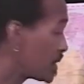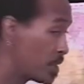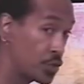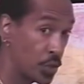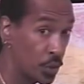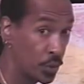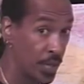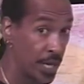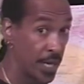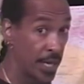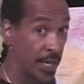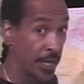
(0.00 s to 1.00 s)
So
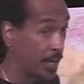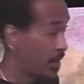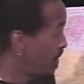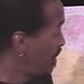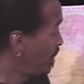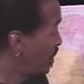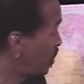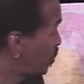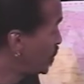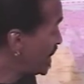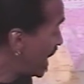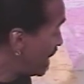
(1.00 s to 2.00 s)

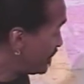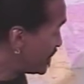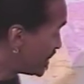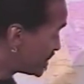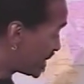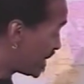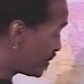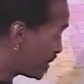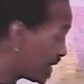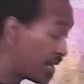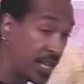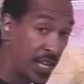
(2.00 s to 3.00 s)
we have in this
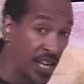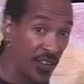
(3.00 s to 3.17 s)
area here,